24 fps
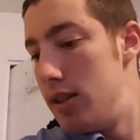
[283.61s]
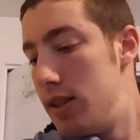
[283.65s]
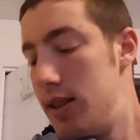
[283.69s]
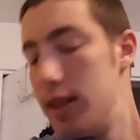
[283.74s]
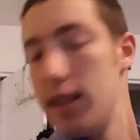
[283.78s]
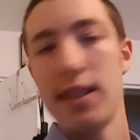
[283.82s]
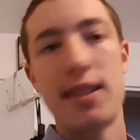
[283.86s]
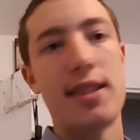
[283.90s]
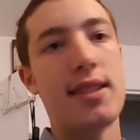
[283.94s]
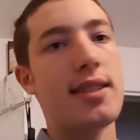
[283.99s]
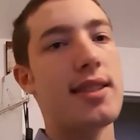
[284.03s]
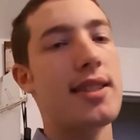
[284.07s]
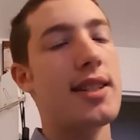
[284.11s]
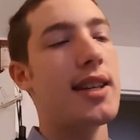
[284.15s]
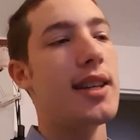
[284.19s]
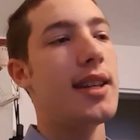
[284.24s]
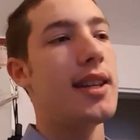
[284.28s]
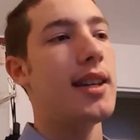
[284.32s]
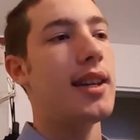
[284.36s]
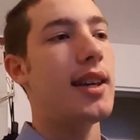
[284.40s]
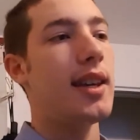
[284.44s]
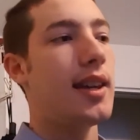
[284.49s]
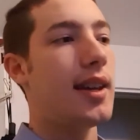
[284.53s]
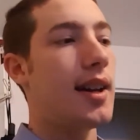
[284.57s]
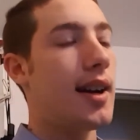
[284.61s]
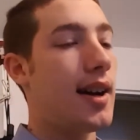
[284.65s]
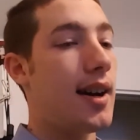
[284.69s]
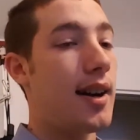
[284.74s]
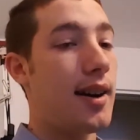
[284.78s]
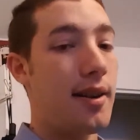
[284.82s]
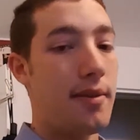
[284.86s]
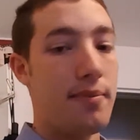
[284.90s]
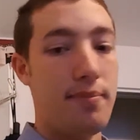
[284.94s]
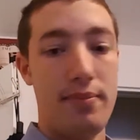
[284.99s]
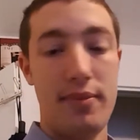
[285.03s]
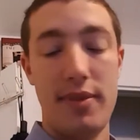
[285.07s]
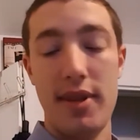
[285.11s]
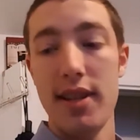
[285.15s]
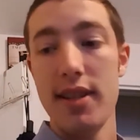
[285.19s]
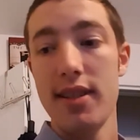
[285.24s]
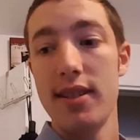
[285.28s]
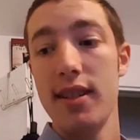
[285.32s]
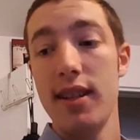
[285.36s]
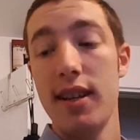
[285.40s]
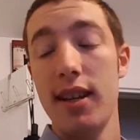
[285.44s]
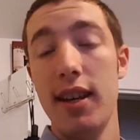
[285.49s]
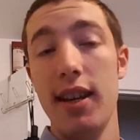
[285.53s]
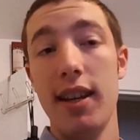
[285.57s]
let's see,
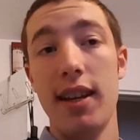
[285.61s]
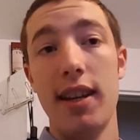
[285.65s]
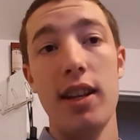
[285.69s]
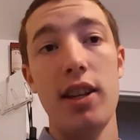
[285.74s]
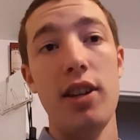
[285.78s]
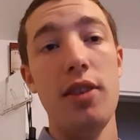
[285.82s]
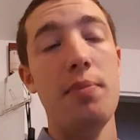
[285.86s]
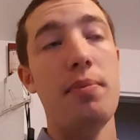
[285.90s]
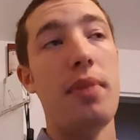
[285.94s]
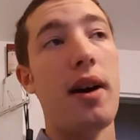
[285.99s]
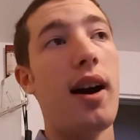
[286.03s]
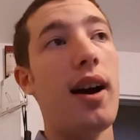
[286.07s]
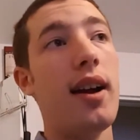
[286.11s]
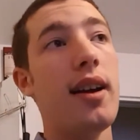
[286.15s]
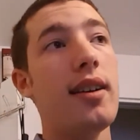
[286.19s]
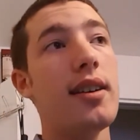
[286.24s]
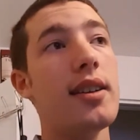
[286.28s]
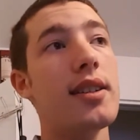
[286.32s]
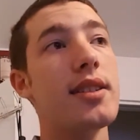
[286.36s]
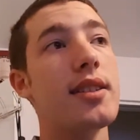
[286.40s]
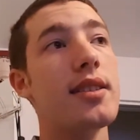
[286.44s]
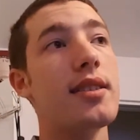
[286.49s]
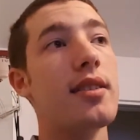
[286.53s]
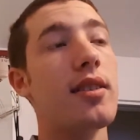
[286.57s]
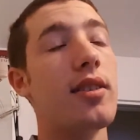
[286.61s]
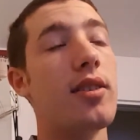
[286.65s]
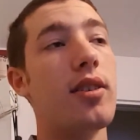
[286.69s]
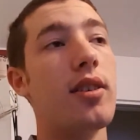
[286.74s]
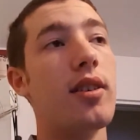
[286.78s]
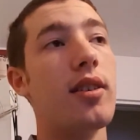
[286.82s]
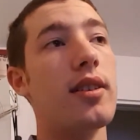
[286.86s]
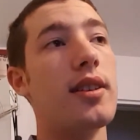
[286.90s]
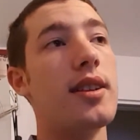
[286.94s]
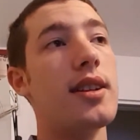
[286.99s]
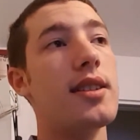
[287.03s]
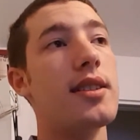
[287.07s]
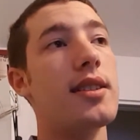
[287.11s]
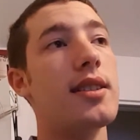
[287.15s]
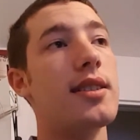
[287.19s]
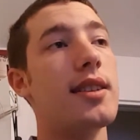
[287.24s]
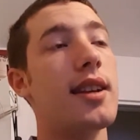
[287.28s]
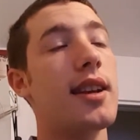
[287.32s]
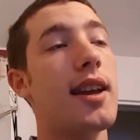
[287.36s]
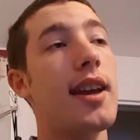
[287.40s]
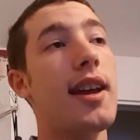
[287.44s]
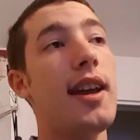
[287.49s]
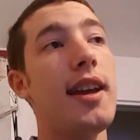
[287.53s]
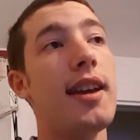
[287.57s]
Disney, can you buy us? Or Disney's
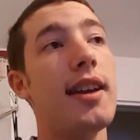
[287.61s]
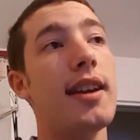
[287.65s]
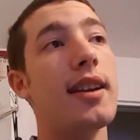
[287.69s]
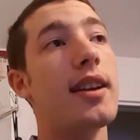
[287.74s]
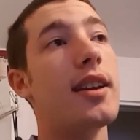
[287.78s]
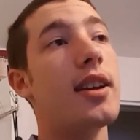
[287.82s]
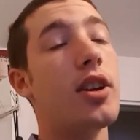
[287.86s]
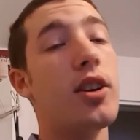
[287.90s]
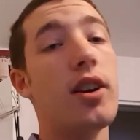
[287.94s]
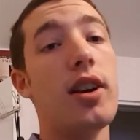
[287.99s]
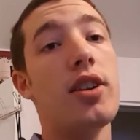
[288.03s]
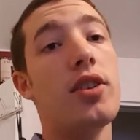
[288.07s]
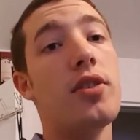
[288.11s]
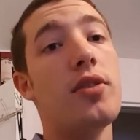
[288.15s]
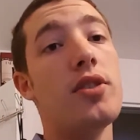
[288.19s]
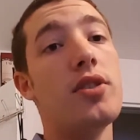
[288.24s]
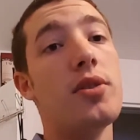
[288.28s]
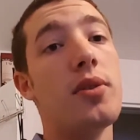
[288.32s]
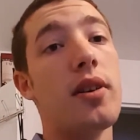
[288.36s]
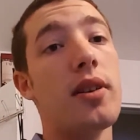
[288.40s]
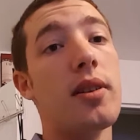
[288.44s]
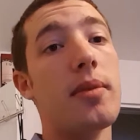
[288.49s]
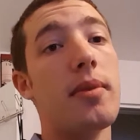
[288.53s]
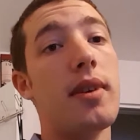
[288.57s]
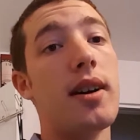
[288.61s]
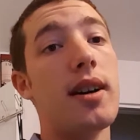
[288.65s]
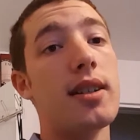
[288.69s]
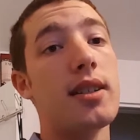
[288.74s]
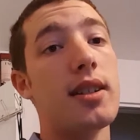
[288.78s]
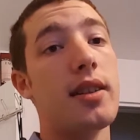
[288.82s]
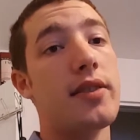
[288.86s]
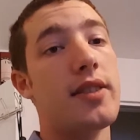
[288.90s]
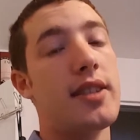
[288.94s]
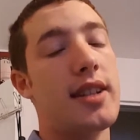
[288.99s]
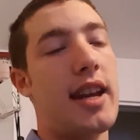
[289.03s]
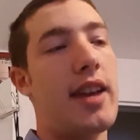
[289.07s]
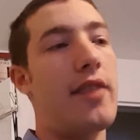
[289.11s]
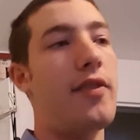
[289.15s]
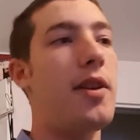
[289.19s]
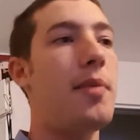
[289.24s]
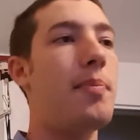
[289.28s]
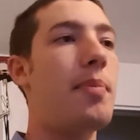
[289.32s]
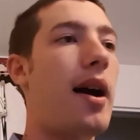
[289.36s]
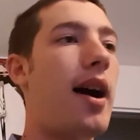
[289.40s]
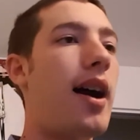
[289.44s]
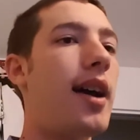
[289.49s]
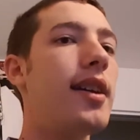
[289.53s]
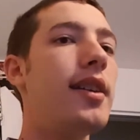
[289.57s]
like, hey, you're not doing too well in the box office. Can we
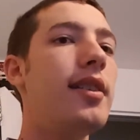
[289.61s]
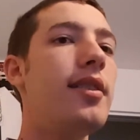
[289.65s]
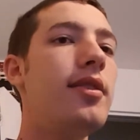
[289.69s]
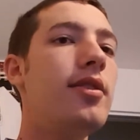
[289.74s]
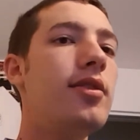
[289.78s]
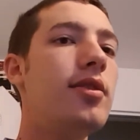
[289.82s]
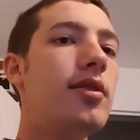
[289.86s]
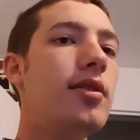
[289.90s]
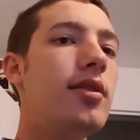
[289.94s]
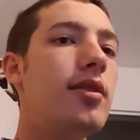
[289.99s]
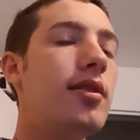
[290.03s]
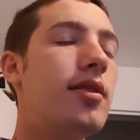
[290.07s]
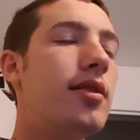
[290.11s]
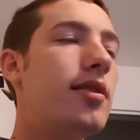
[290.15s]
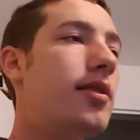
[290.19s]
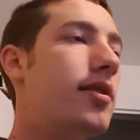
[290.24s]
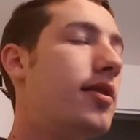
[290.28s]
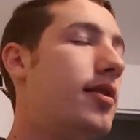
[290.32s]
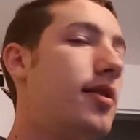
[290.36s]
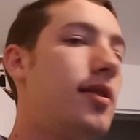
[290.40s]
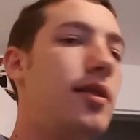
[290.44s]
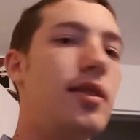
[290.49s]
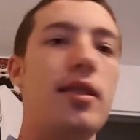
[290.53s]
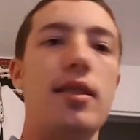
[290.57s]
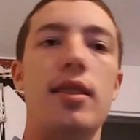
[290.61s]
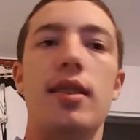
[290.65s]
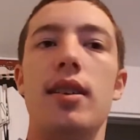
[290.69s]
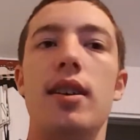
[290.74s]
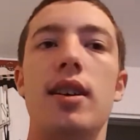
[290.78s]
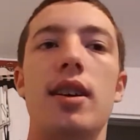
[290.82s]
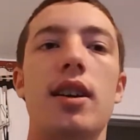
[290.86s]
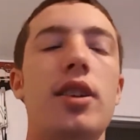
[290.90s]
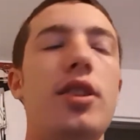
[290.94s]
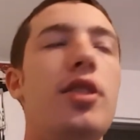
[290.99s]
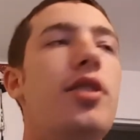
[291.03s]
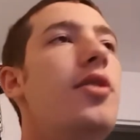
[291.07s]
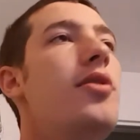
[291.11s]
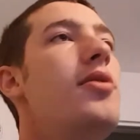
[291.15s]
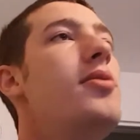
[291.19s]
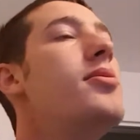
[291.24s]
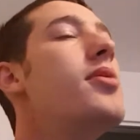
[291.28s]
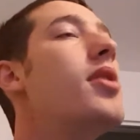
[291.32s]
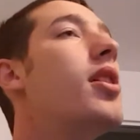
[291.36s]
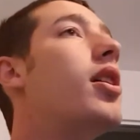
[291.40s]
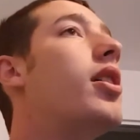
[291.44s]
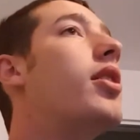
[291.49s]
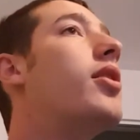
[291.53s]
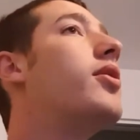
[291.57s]
buy you?
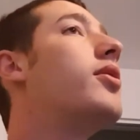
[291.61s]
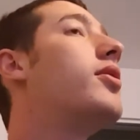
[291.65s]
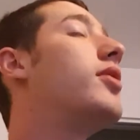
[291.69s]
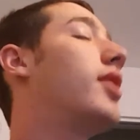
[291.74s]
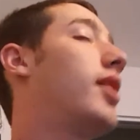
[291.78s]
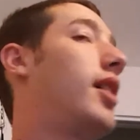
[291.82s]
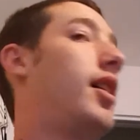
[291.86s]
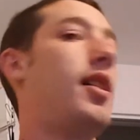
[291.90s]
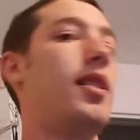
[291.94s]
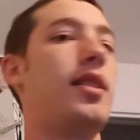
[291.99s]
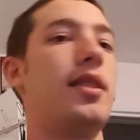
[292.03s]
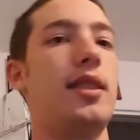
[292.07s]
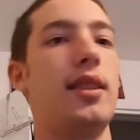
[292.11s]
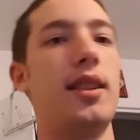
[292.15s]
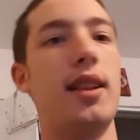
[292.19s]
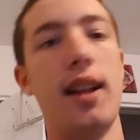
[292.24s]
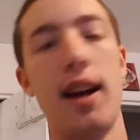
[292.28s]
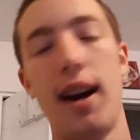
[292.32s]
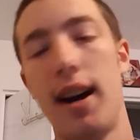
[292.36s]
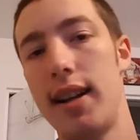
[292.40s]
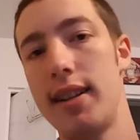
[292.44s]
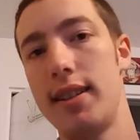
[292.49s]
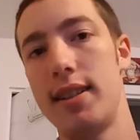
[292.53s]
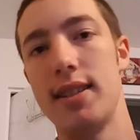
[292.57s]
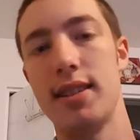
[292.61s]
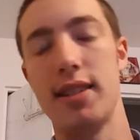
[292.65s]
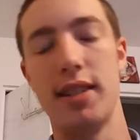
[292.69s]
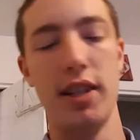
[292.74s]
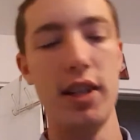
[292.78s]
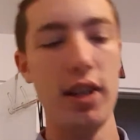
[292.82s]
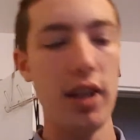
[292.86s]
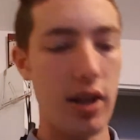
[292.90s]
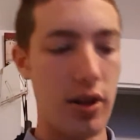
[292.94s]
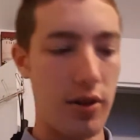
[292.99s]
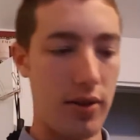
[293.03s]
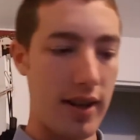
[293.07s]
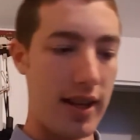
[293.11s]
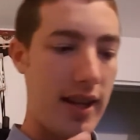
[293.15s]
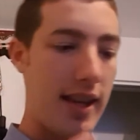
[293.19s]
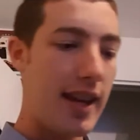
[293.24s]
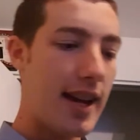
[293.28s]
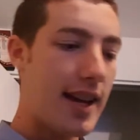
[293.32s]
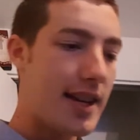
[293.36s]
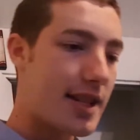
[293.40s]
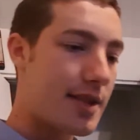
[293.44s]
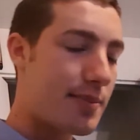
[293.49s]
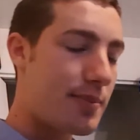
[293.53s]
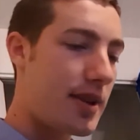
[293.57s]
You own a lot, Disney. You own
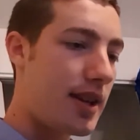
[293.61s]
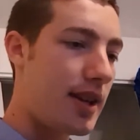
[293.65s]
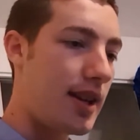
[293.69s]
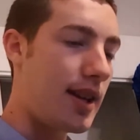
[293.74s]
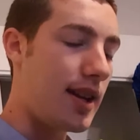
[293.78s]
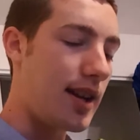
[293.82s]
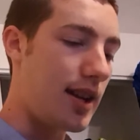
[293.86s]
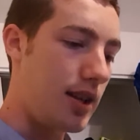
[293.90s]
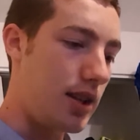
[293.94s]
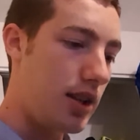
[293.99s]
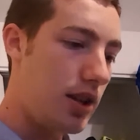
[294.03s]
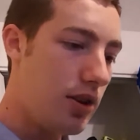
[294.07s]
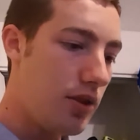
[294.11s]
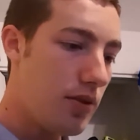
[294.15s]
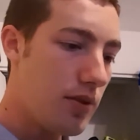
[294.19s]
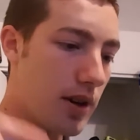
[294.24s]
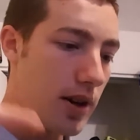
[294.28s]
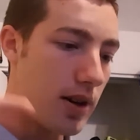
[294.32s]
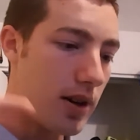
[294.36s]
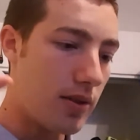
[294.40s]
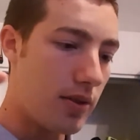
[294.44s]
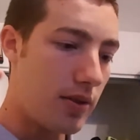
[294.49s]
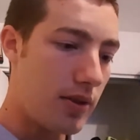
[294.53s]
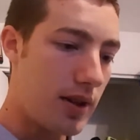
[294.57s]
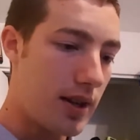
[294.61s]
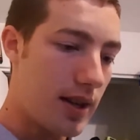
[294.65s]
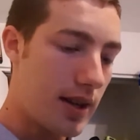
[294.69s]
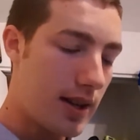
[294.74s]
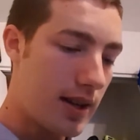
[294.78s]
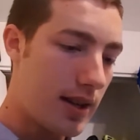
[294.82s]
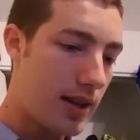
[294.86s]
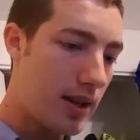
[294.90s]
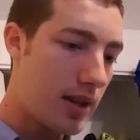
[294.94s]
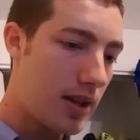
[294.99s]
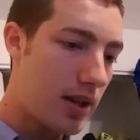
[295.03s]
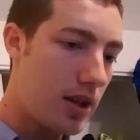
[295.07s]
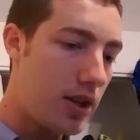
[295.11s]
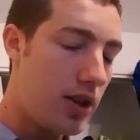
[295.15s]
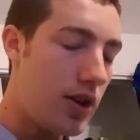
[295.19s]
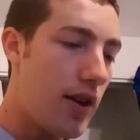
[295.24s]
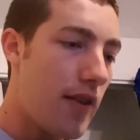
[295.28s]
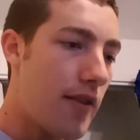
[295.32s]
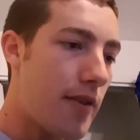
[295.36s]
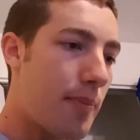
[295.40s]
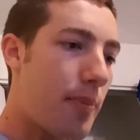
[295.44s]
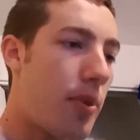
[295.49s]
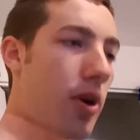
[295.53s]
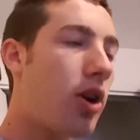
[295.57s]
ESPN. You
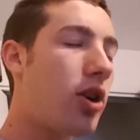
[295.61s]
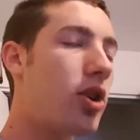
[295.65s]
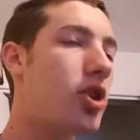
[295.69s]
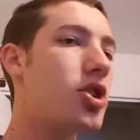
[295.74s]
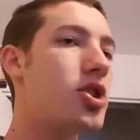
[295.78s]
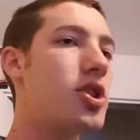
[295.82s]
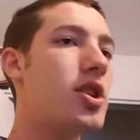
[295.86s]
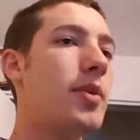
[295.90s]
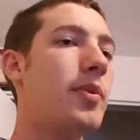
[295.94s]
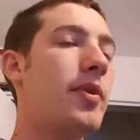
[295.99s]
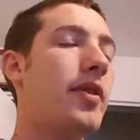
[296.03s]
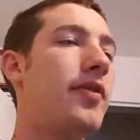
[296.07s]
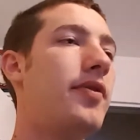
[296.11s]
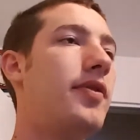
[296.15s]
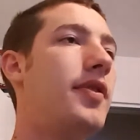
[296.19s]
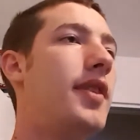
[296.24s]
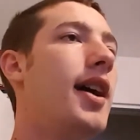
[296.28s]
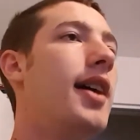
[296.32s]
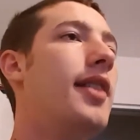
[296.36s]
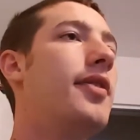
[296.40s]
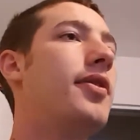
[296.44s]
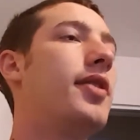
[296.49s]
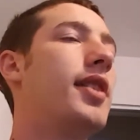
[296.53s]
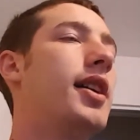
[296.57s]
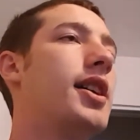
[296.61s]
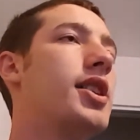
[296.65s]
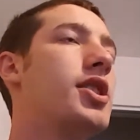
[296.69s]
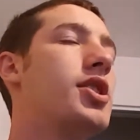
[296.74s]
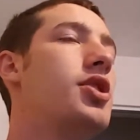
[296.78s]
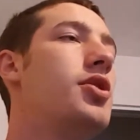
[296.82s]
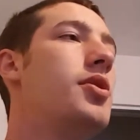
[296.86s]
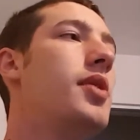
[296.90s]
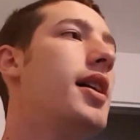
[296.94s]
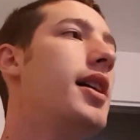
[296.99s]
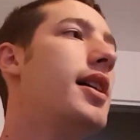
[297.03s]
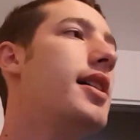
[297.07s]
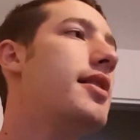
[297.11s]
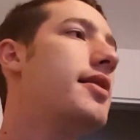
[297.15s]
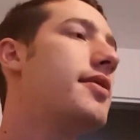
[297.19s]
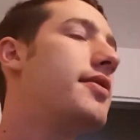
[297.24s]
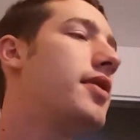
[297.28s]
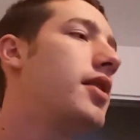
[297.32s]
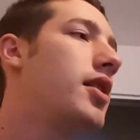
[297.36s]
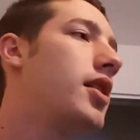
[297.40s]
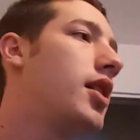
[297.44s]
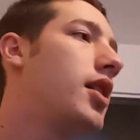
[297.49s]
have a partnership with Netflix. You have